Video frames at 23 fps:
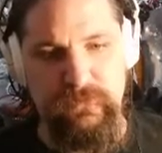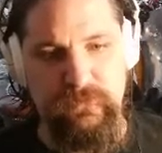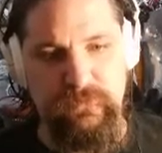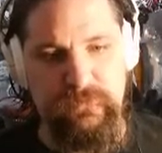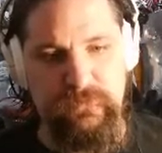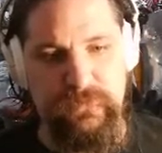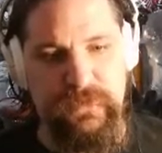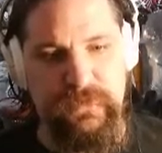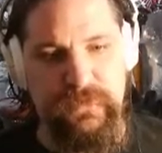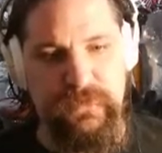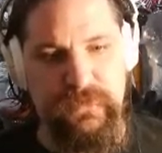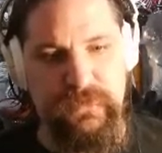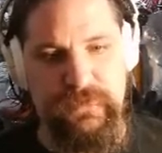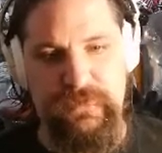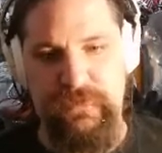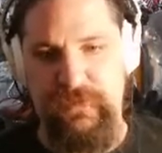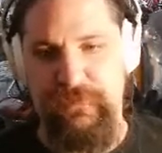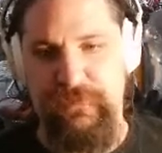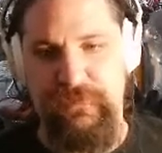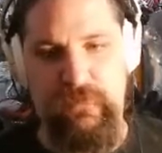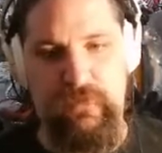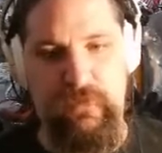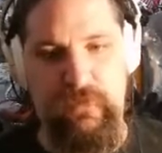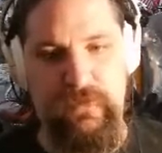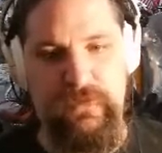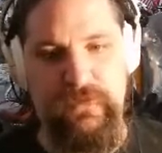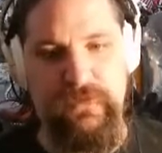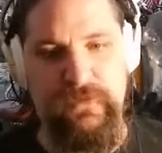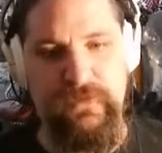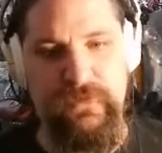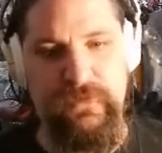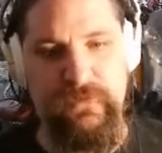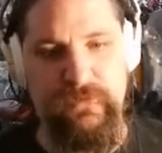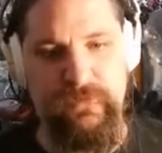This is, of
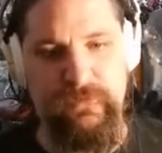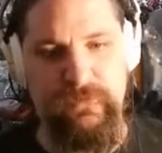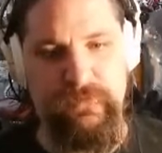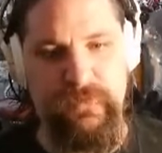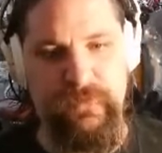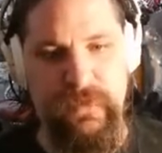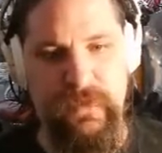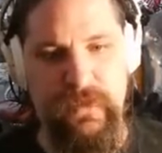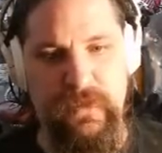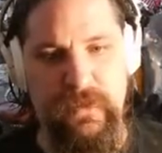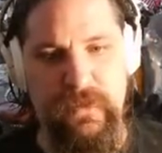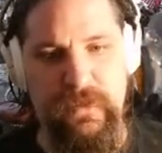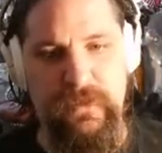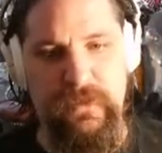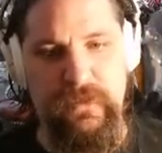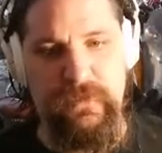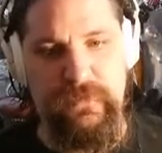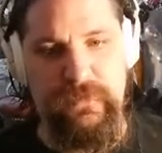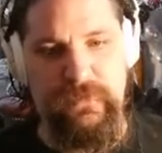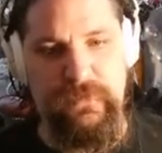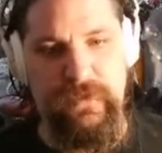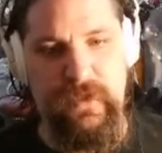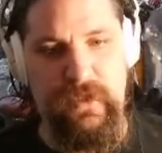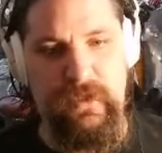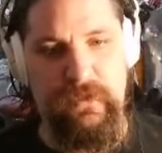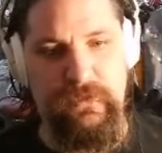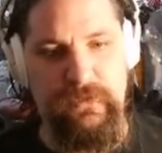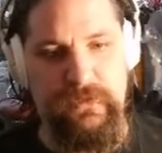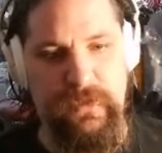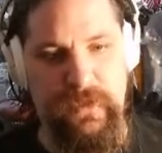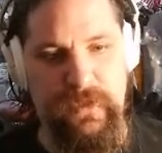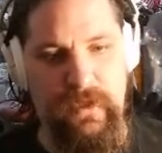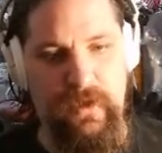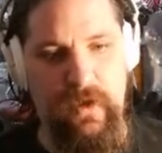course,
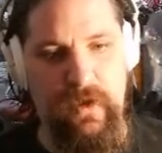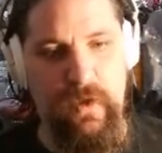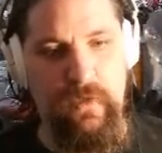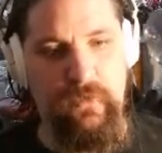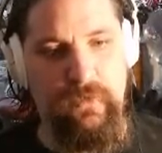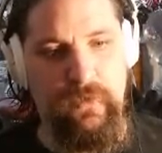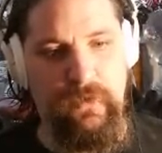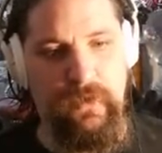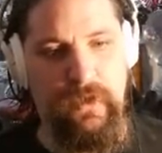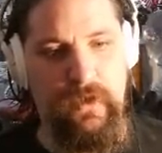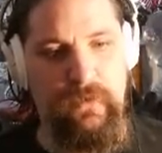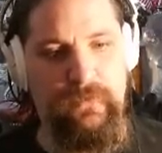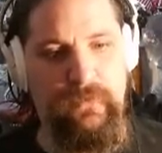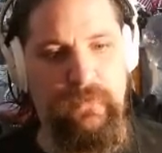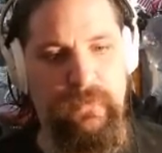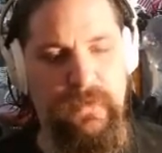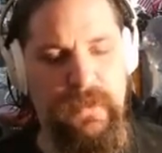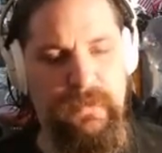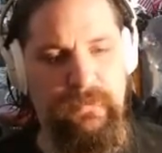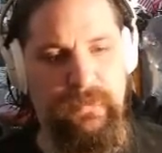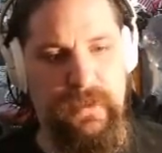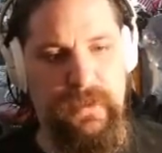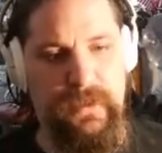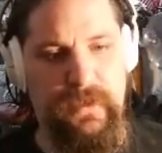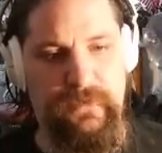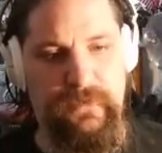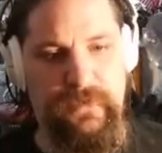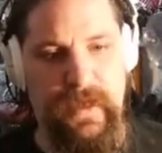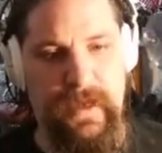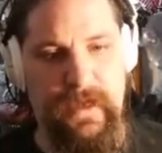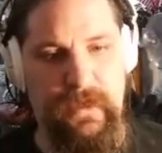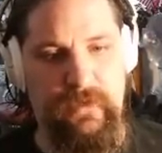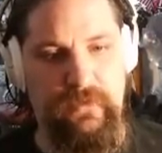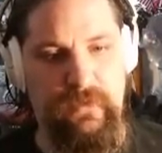nostalgia overload for me because
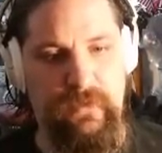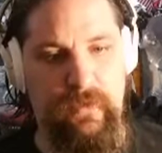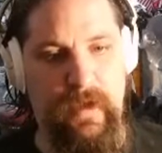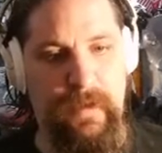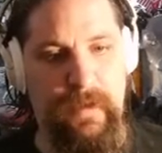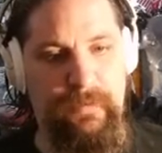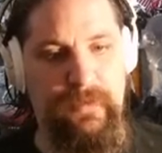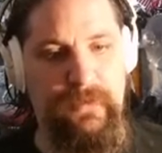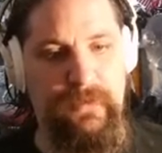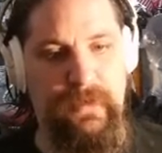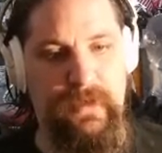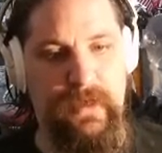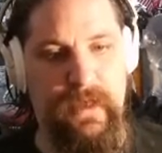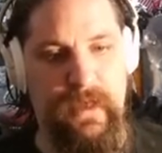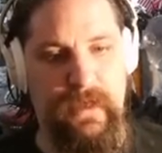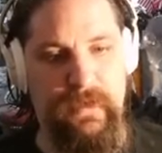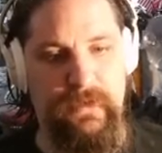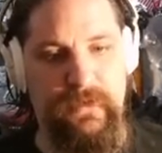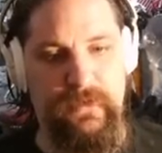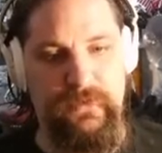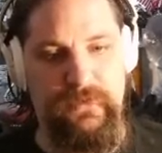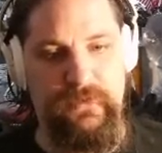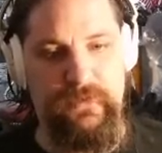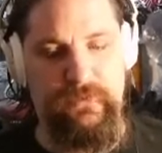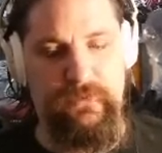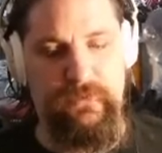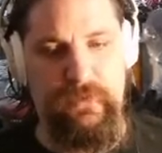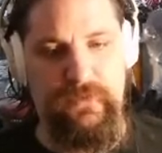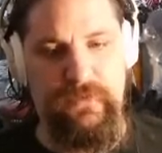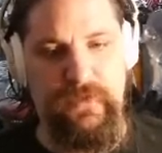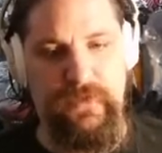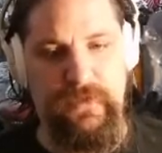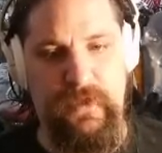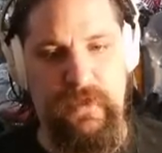I grew up in the 90s, of
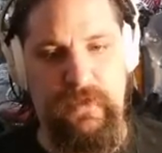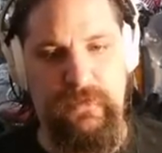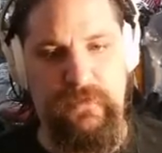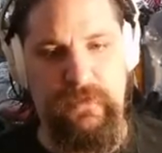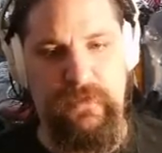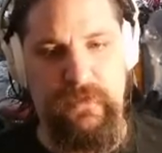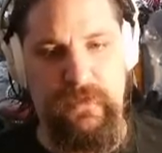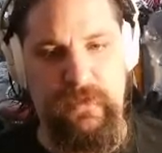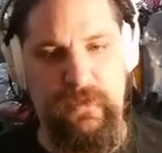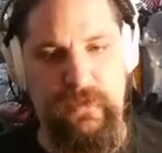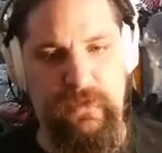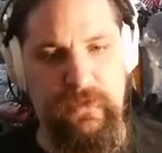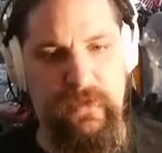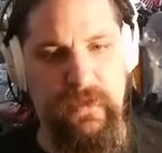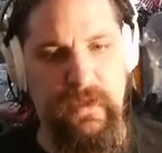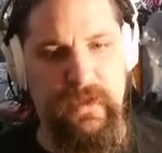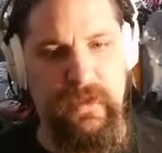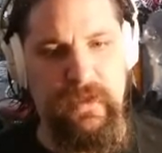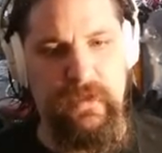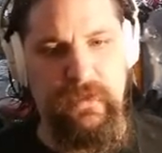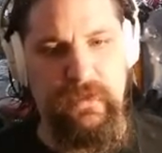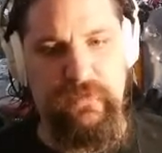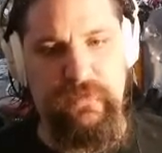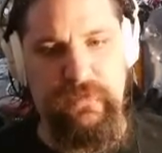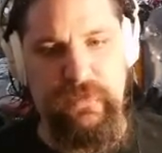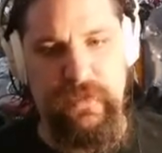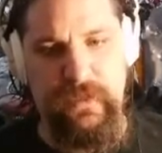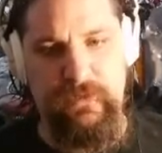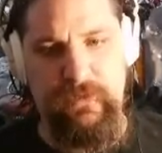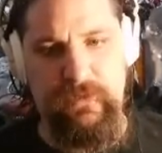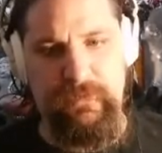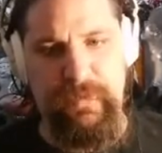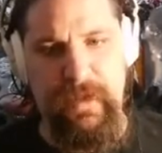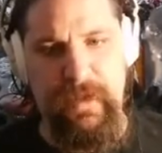course, and there's a little
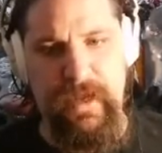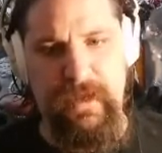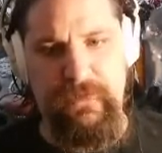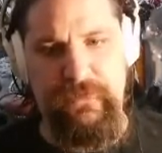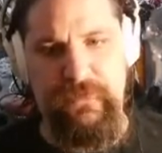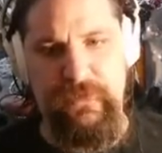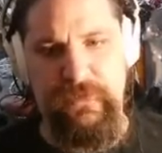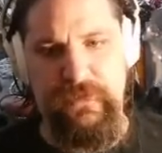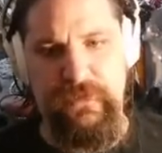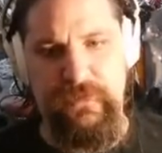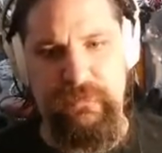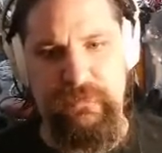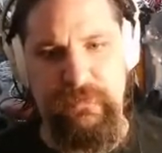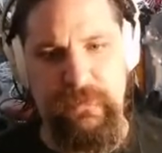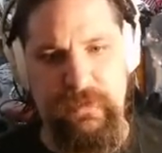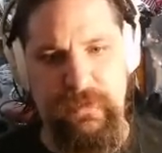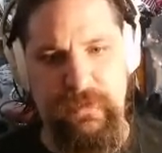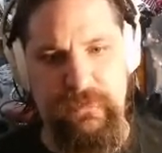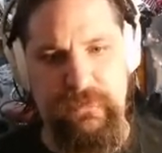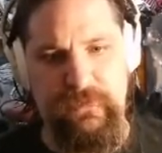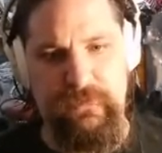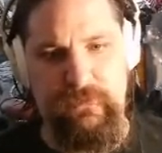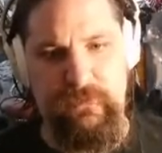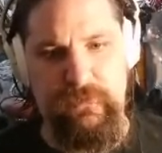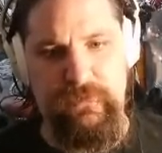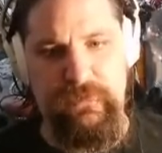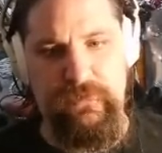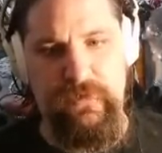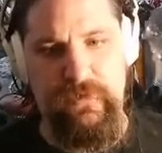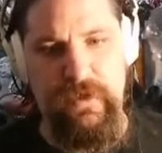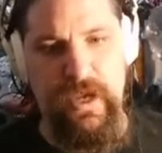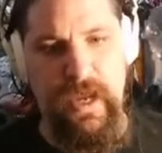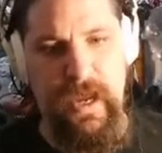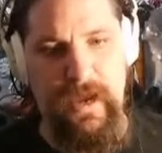secret passage of myriad
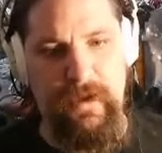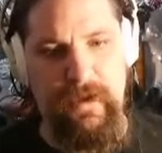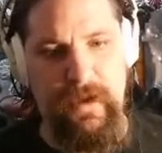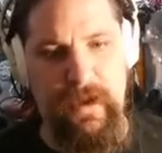swords. Now.